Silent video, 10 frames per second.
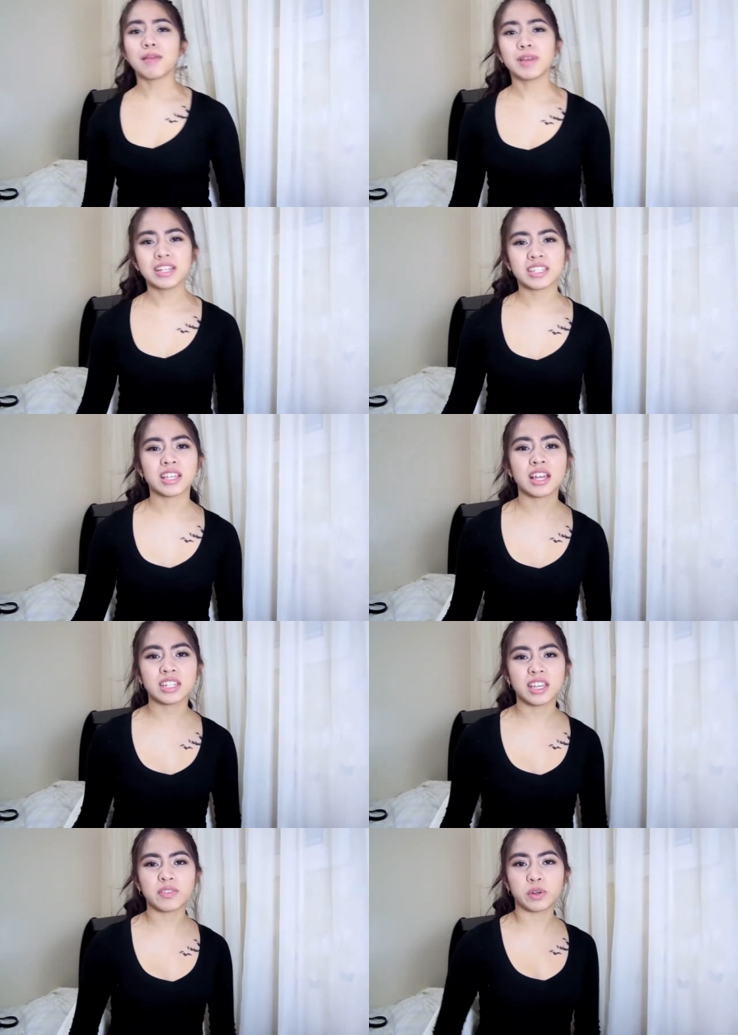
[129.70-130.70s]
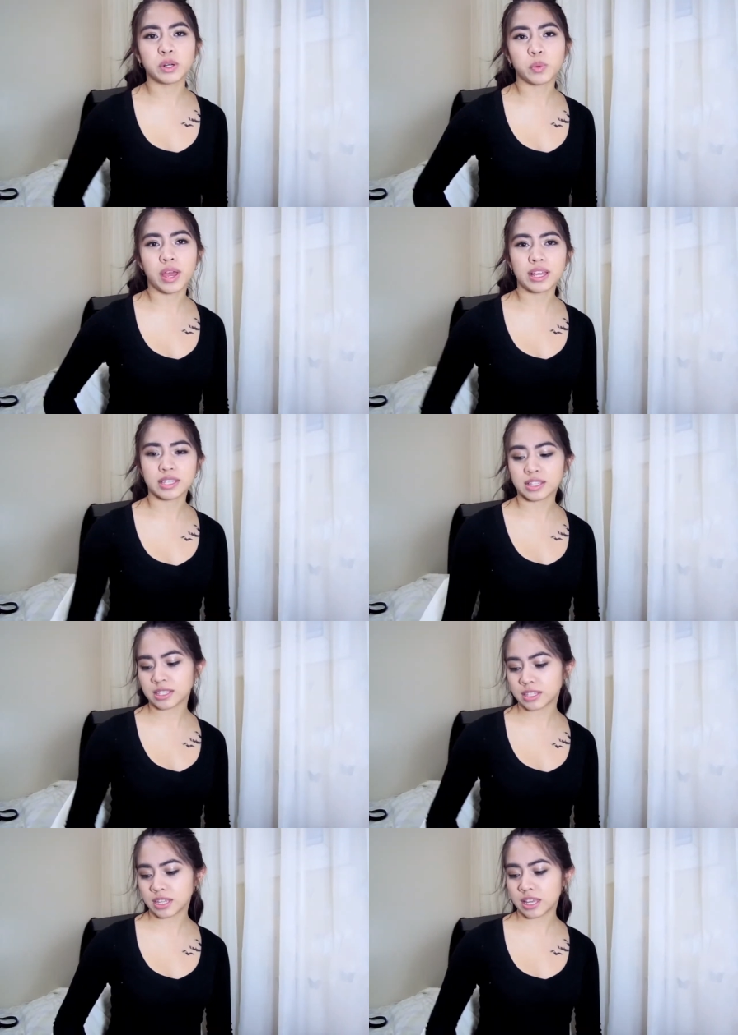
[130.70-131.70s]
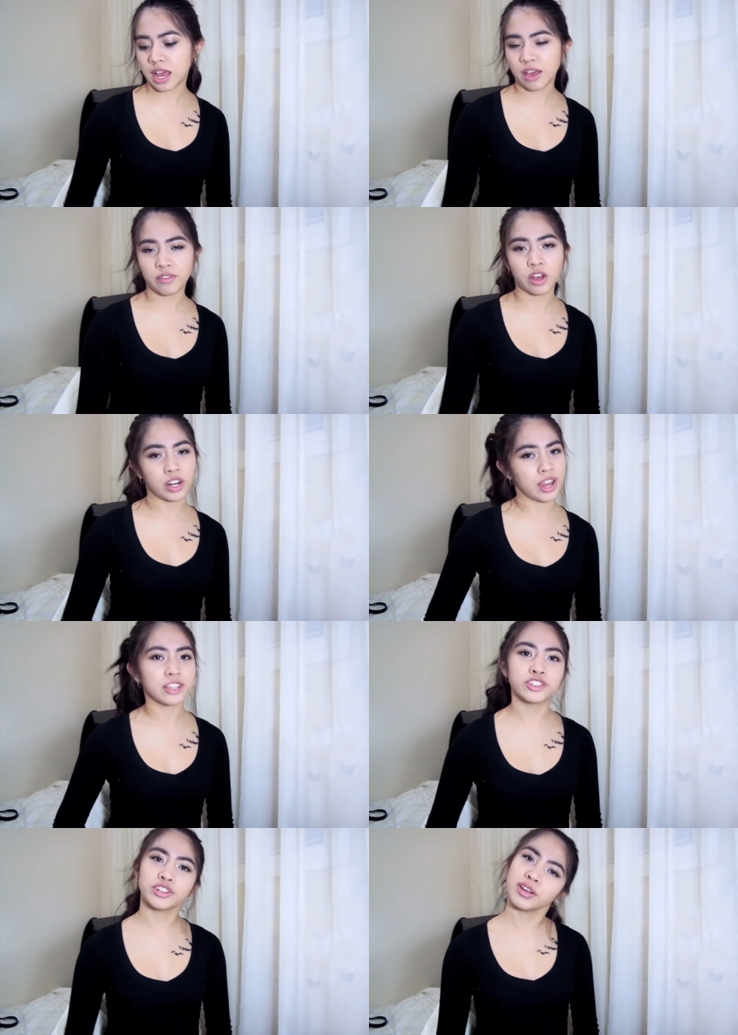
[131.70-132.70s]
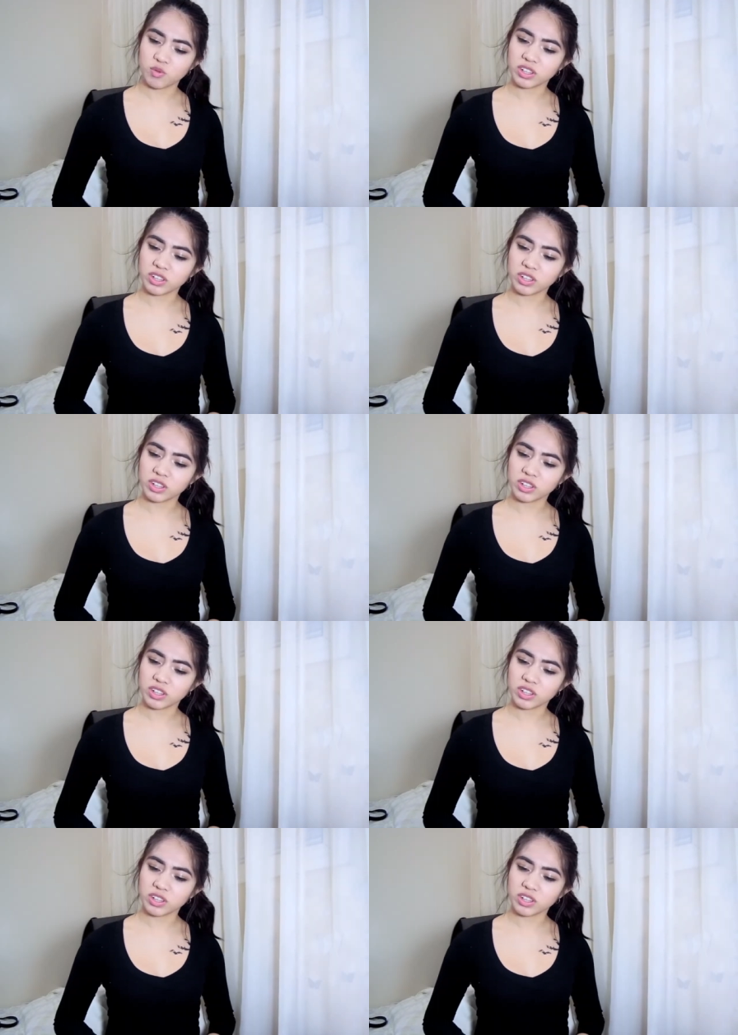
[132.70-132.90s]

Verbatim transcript: I might decide to give one away since I've got an extra.